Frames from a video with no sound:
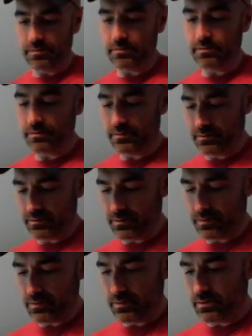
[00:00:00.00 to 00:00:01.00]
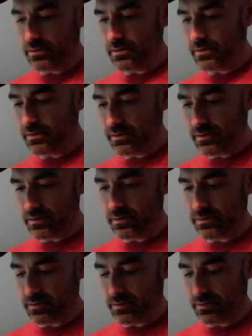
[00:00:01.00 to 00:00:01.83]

Nobody speaks.